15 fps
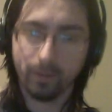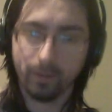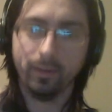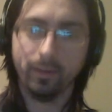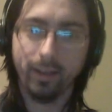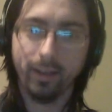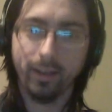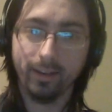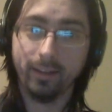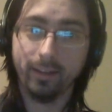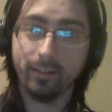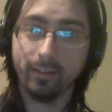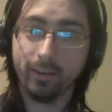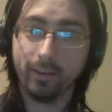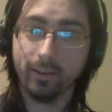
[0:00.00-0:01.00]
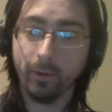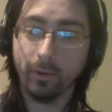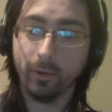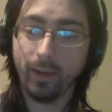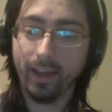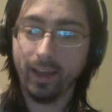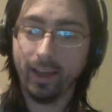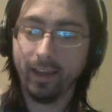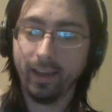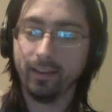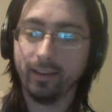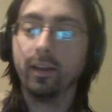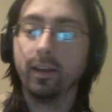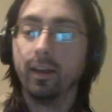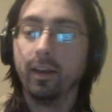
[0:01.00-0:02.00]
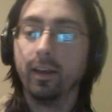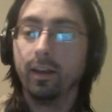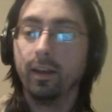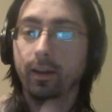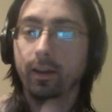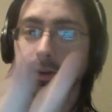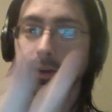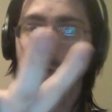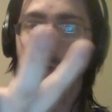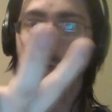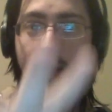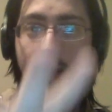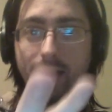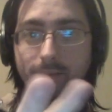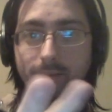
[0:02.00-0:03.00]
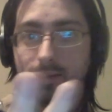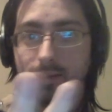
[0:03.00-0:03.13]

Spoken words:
He doesn't go ahead and grasp